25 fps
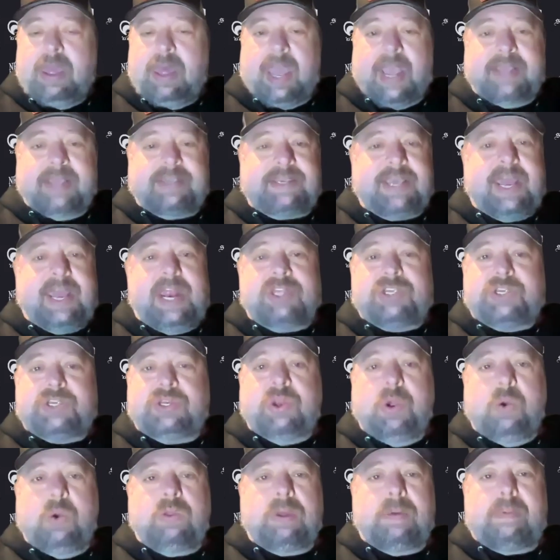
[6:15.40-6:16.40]
I said, it's
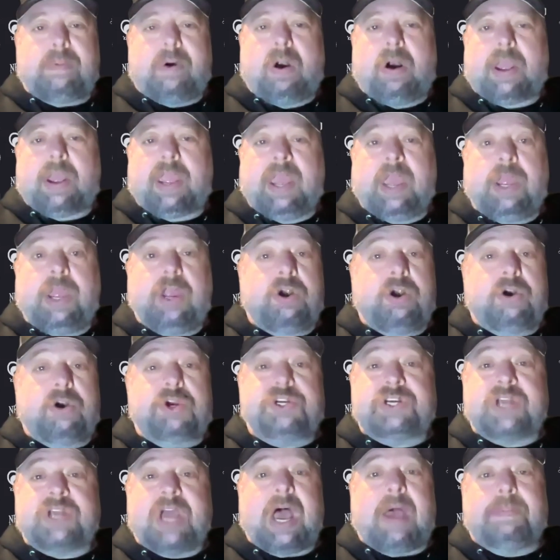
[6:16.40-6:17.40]
new in the market. Your
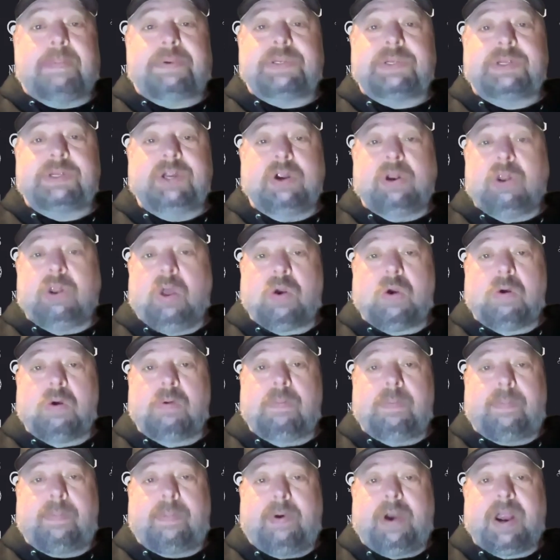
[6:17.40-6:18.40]
shops, your
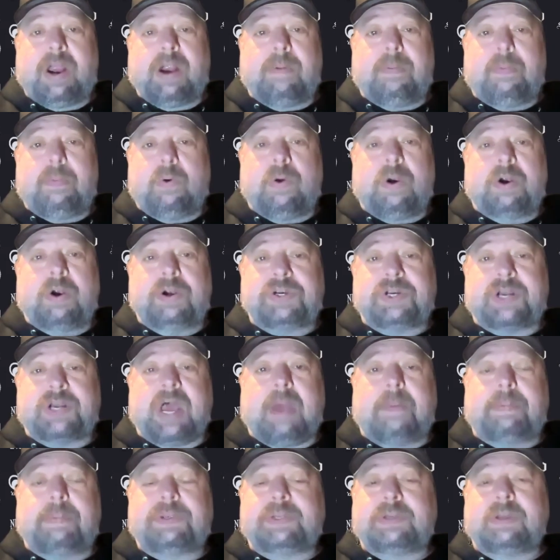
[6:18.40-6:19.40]
local brick and mortar
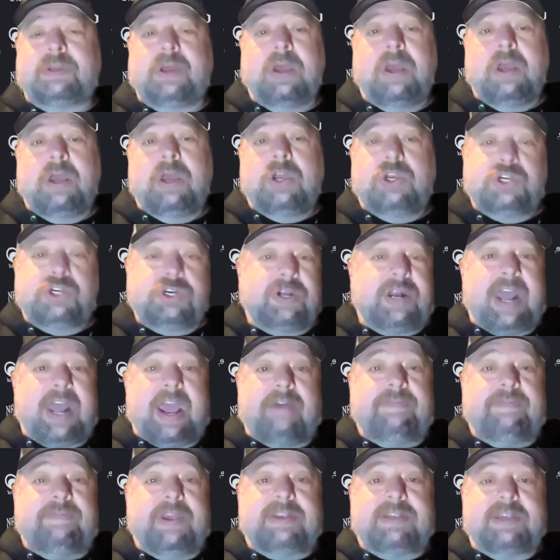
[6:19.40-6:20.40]
shops should
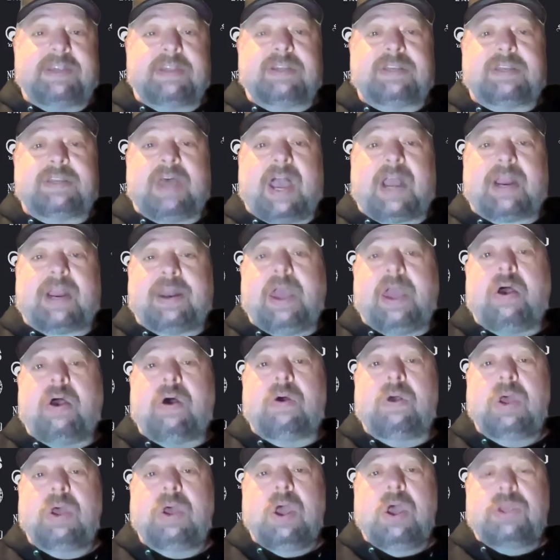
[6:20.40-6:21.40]
have these in stock
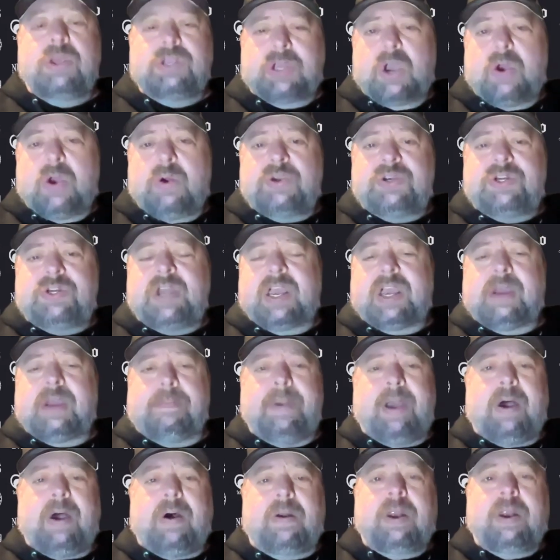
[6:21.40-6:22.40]
now. So go check
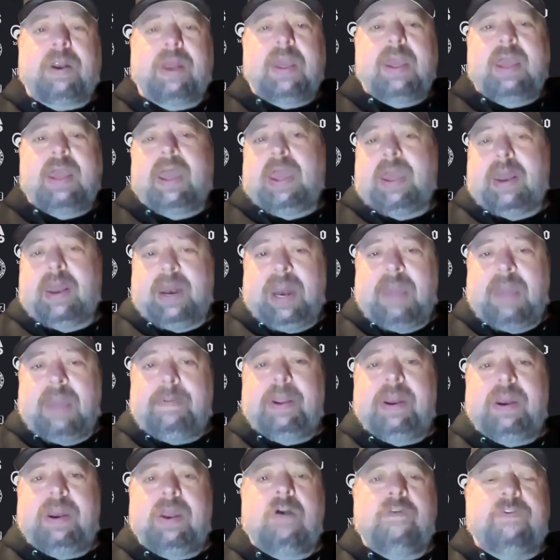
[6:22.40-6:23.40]
them out and let
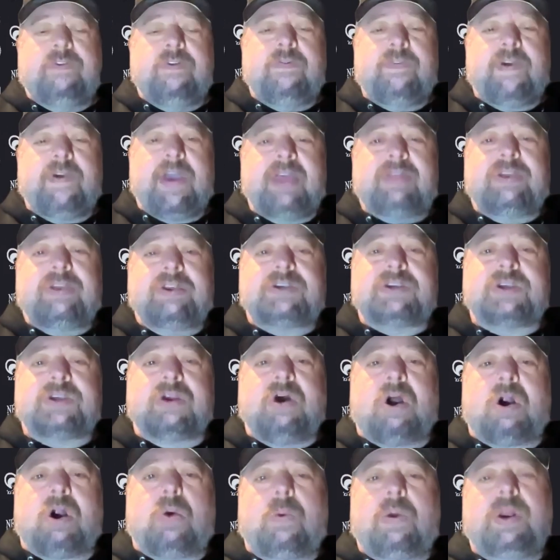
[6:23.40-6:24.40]
me know if you've had this
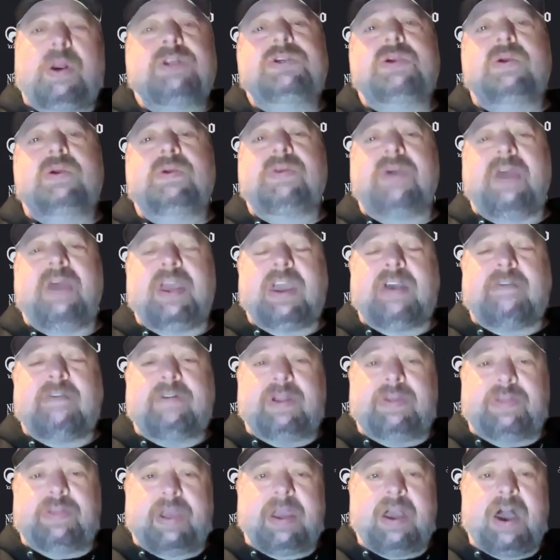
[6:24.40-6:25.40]
cigar. What did you think of
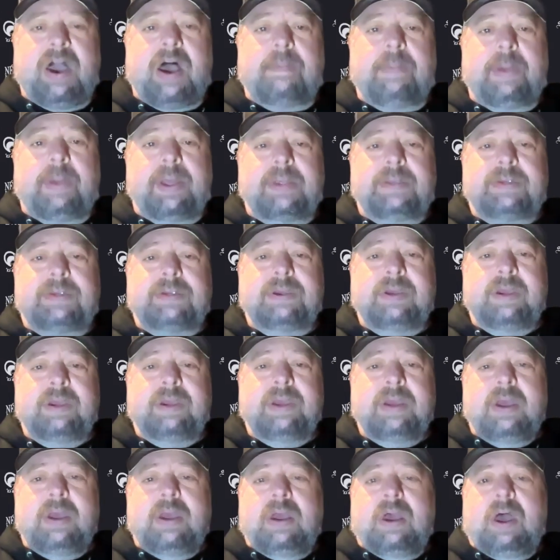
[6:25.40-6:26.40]
it in the comments?
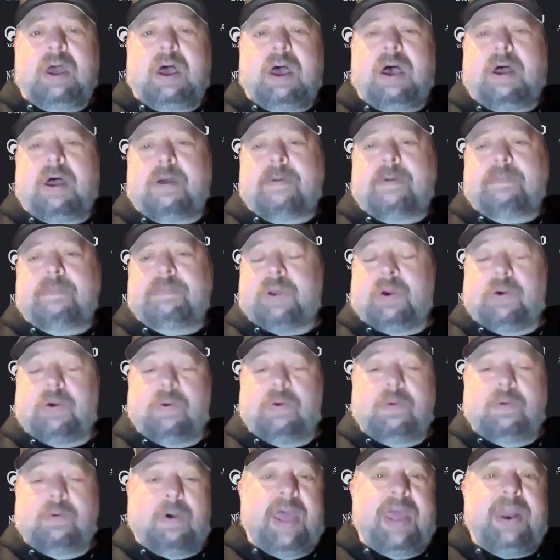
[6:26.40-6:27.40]

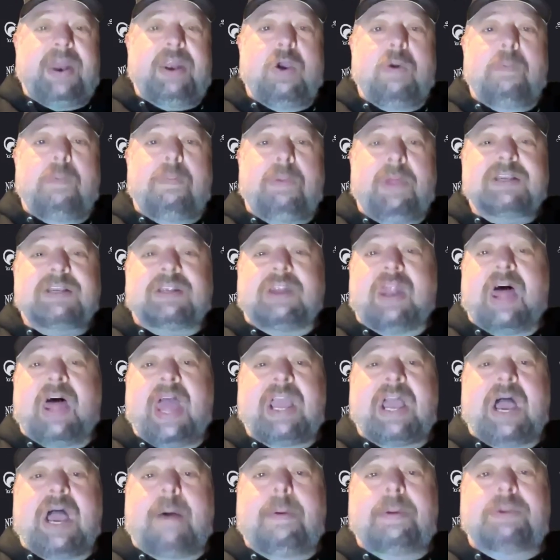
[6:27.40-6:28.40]
So on that note, please
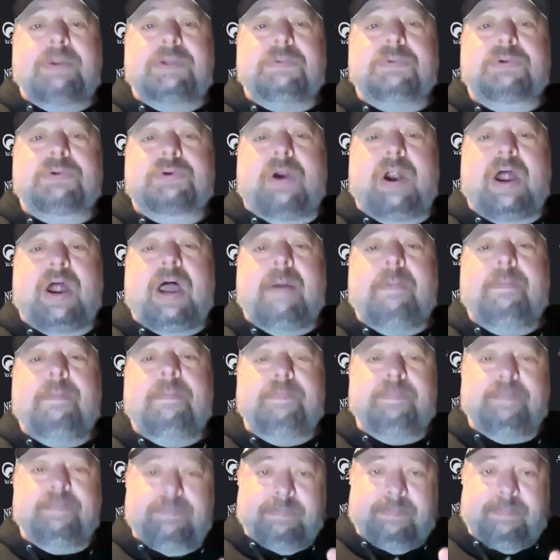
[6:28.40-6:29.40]
like, comment, and
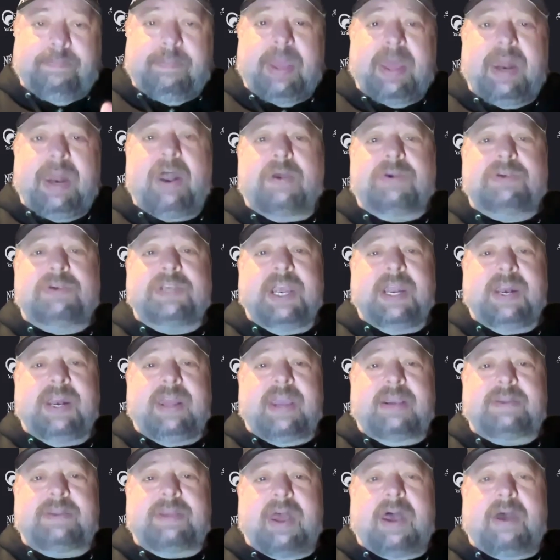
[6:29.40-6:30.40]
subscribe, and I'll see you
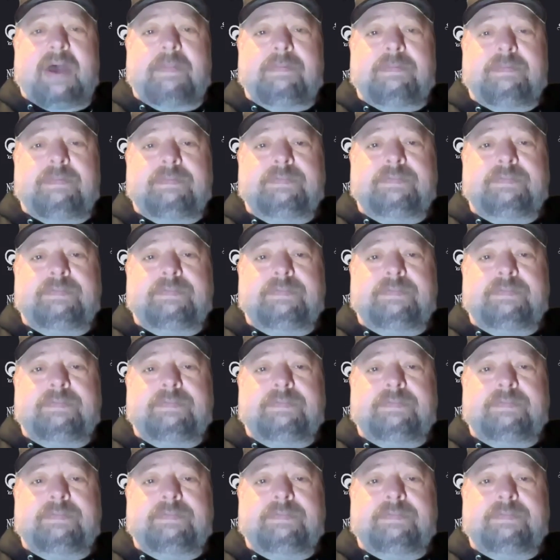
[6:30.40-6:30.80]
next time.